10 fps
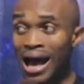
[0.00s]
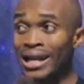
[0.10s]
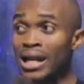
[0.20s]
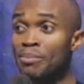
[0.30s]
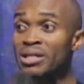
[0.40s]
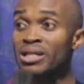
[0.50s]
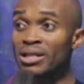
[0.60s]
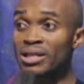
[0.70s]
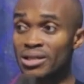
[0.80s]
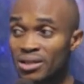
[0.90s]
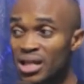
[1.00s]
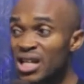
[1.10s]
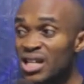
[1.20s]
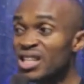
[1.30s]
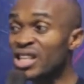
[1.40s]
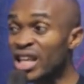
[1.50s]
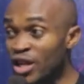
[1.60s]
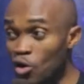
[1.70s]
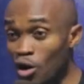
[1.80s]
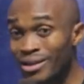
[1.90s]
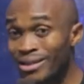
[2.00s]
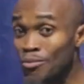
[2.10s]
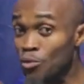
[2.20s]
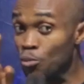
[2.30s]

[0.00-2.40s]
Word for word: And let me say this Gideon,